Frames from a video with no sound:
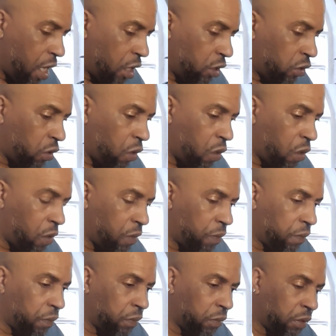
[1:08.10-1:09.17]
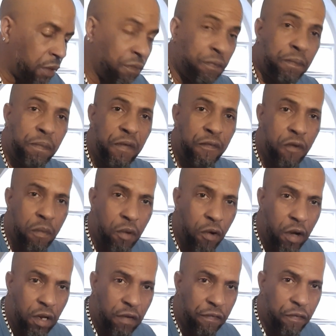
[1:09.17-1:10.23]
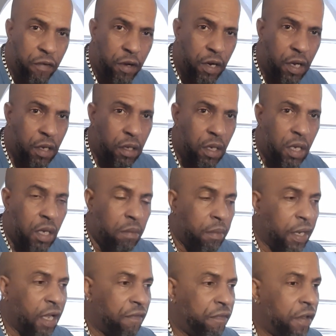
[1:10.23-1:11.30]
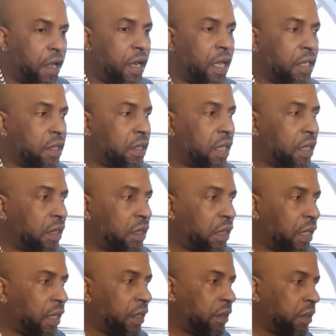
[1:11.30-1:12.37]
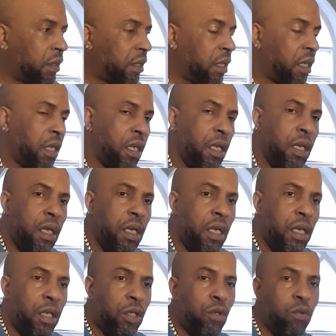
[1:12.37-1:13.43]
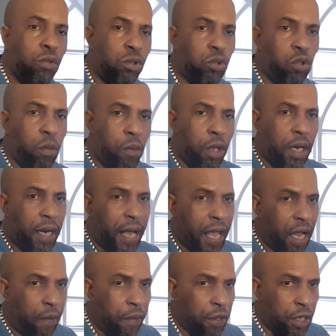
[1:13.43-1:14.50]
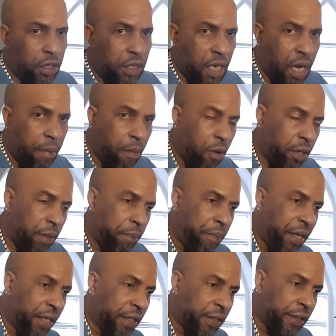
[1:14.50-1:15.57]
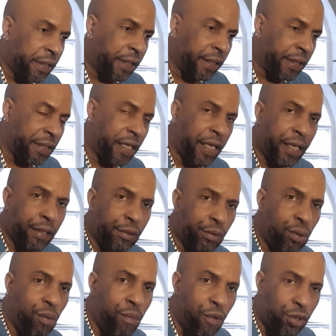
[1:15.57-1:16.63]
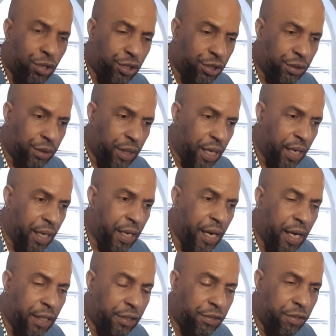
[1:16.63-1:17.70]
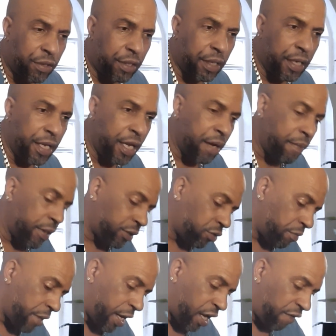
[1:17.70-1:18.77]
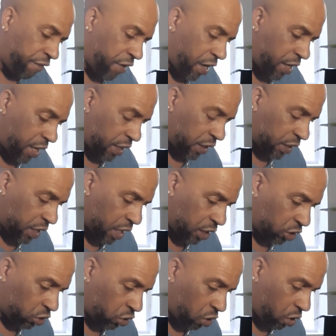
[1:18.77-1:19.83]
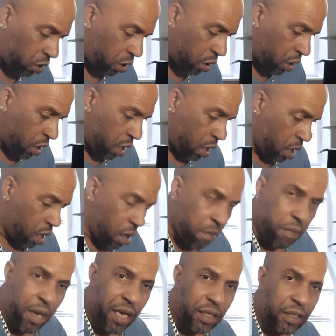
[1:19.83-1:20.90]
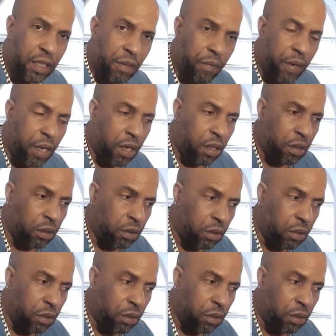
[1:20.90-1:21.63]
So, before me go any further, I get to understand, say, YouTube, I like when you talk about the big C thing too much and call certain name, so I get to understand. So, me I say, well,